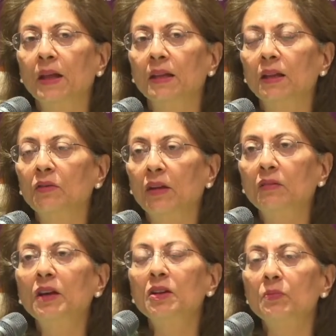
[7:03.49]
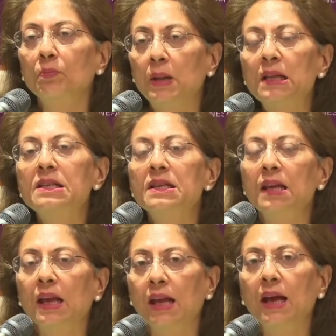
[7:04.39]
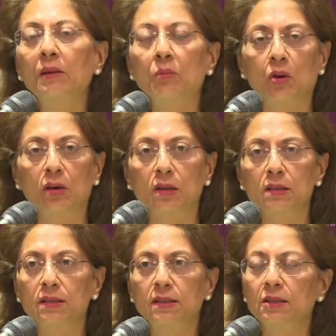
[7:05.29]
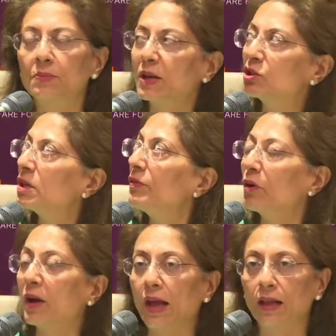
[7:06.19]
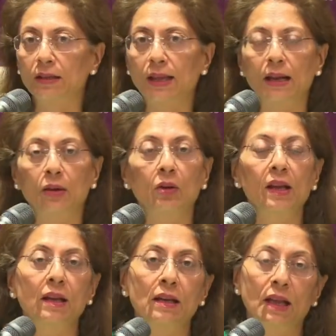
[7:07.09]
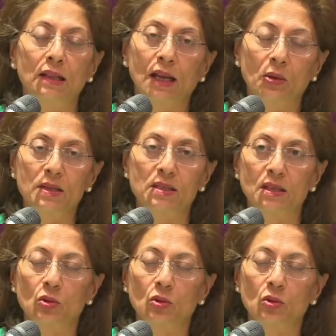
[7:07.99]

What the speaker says: that when we are building AI models, especially for health and looking at health equity,